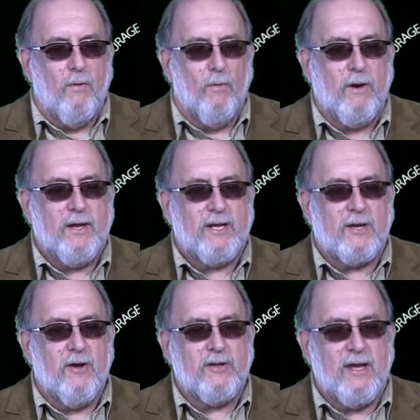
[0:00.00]
What this
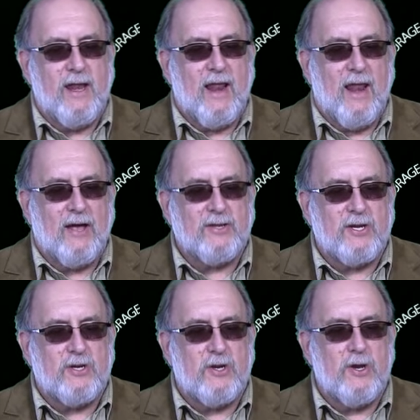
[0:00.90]
goes in allows
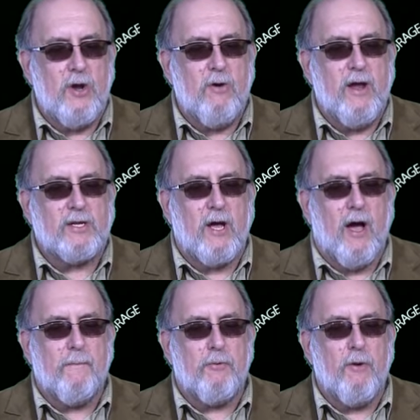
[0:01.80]
us to do is
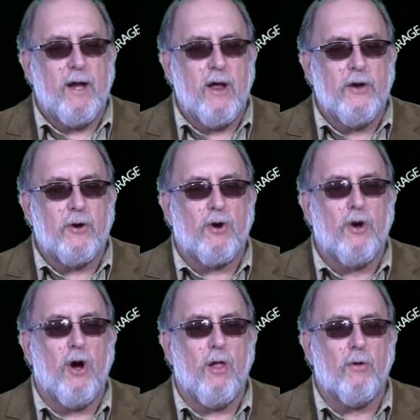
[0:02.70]
operate under
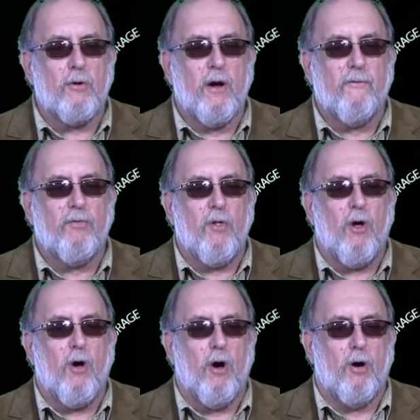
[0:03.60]
color of
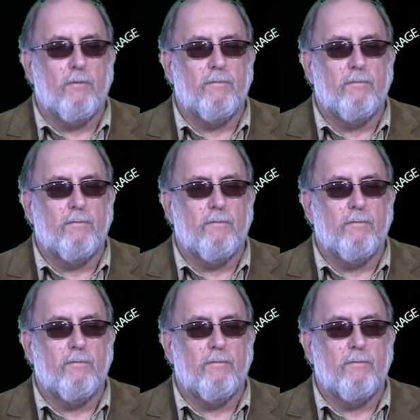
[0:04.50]
law.